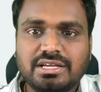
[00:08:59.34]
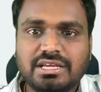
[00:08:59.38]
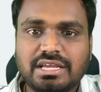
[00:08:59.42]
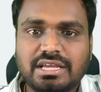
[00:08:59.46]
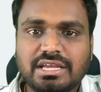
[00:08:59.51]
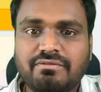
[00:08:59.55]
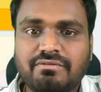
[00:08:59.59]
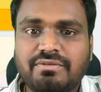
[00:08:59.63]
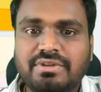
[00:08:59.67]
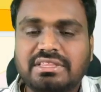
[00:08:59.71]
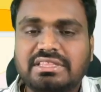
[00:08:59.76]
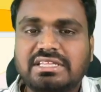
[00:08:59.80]

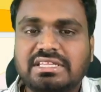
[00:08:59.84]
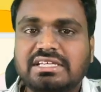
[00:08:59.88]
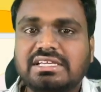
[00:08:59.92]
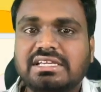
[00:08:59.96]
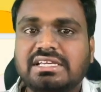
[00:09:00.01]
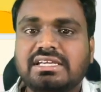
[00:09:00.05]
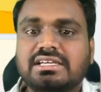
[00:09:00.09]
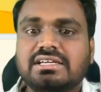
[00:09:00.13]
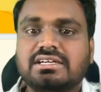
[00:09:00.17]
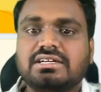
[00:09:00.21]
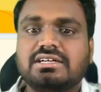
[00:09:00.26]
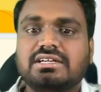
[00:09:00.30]
everything
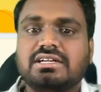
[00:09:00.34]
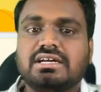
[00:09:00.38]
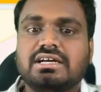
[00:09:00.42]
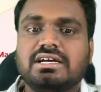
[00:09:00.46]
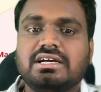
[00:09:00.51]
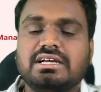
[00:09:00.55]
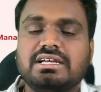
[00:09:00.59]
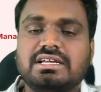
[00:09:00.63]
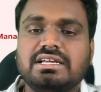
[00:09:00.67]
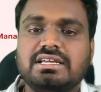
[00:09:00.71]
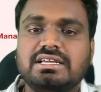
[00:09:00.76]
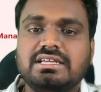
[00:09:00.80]
here
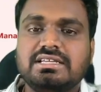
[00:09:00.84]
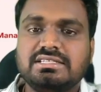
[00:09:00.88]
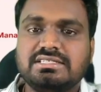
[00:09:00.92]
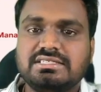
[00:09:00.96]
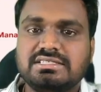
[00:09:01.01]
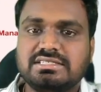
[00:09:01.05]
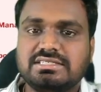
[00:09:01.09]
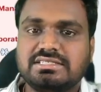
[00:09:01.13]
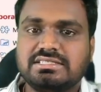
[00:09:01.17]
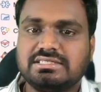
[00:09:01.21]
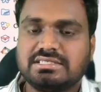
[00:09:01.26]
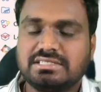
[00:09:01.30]

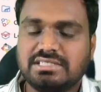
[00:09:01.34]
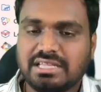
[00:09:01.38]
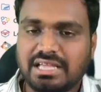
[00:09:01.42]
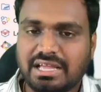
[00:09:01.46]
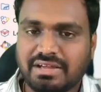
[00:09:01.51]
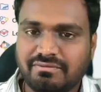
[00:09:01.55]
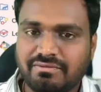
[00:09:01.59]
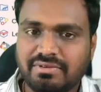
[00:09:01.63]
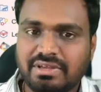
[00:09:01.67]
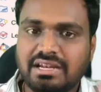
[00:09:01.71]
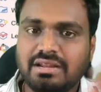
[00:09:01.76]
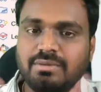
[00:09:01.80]
is
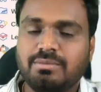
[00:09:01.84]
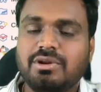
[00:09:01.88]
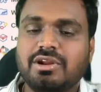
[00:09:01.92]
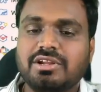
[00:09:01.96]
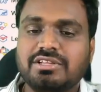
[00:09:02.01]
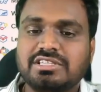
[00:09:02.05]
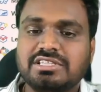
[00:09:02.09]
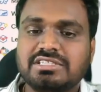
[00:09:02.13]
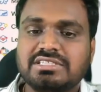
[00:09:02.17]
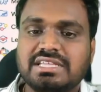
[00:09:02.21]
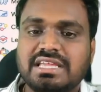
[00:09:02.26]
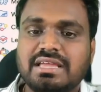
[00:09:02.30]
available
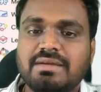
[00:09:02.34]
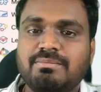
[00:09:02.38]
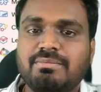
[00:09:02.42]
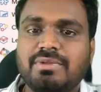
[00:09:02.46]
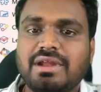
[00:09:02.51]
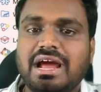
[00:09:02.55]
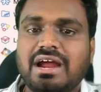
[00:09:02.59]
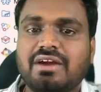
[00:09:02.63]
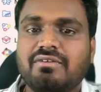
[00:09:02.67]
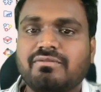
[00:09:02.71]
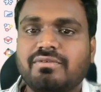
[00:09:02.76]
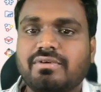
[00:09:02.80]
on the same
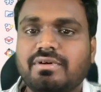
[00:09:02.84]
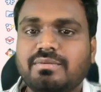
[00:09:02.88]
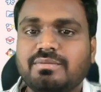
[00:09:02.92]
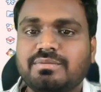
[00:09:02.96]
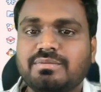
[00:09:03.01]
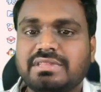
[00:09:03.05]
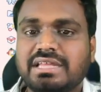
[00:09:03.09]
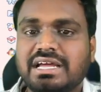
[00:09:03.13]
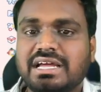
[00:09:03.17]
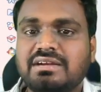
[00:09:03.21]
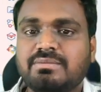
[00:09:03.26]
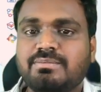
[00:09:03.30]

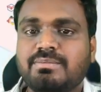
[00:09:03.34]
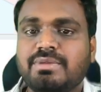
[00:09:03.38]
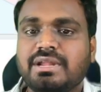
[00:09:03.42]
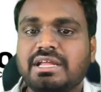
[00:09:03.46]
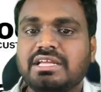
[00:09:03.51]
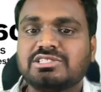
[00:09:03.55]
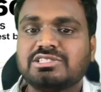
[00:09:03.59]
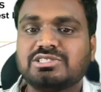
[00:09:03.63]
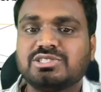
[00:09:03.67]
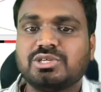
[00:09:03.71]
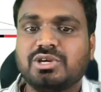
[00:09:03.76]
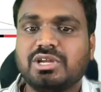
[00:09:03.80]
platform. That
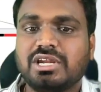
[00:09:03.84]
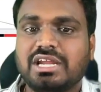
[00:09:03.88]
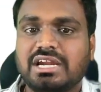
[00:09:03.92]
brings you an